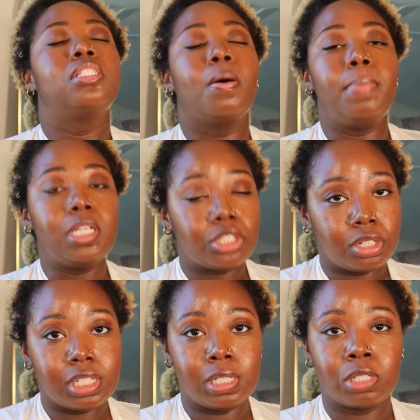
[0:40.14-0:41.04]
So be sure
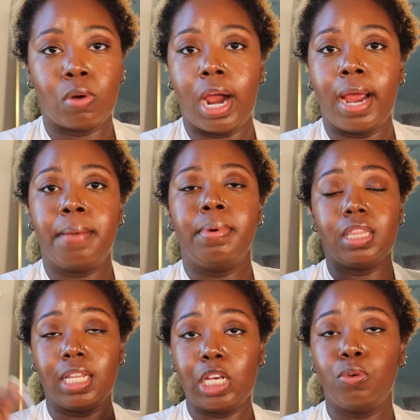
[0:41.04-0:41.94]
to subscribe.
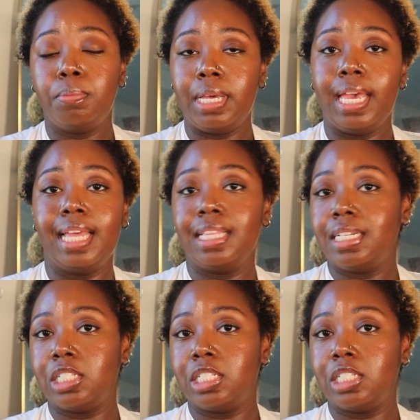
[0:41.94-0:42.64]
The link will be in the